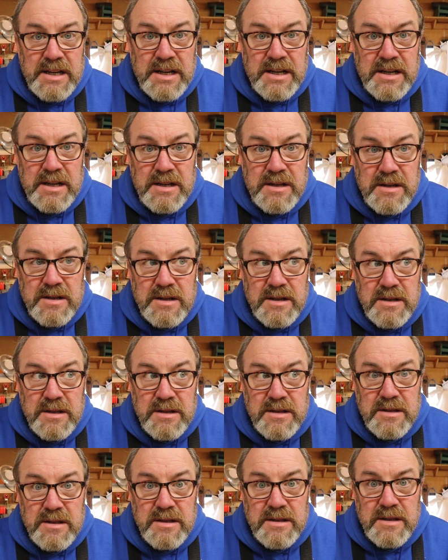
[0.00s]
uh,
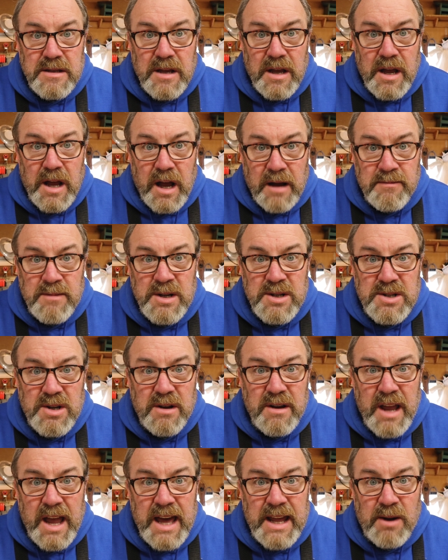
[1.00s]
I'm going to
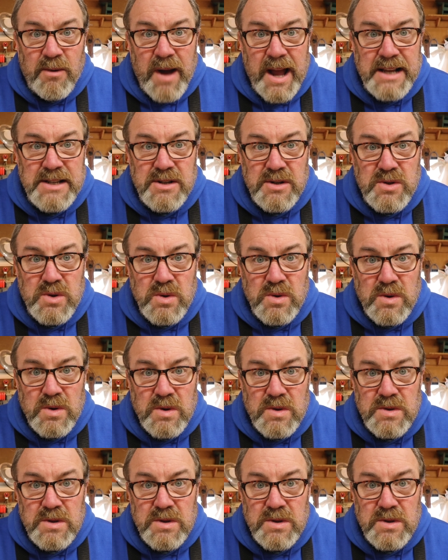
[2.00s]
show you how to wax your tool.